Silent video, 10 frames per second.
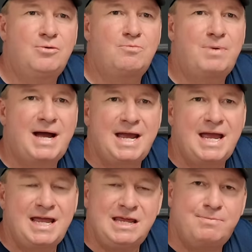buy
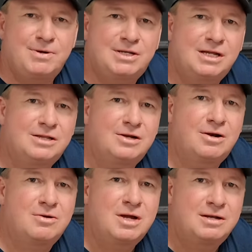any
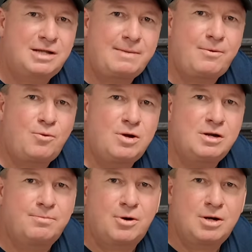particular type of wood
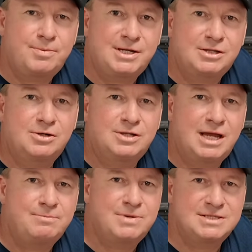or burn a particular
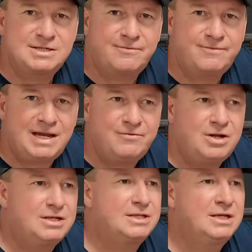type that's your
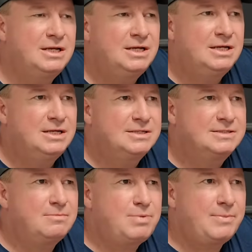favorite?
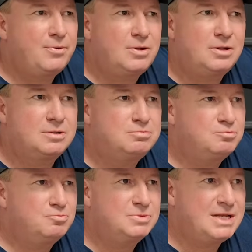Some people
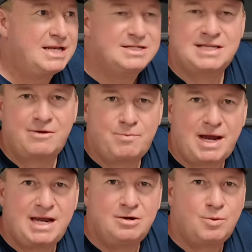just have
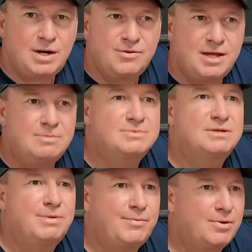pine around them. Some
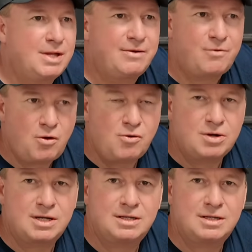people have oak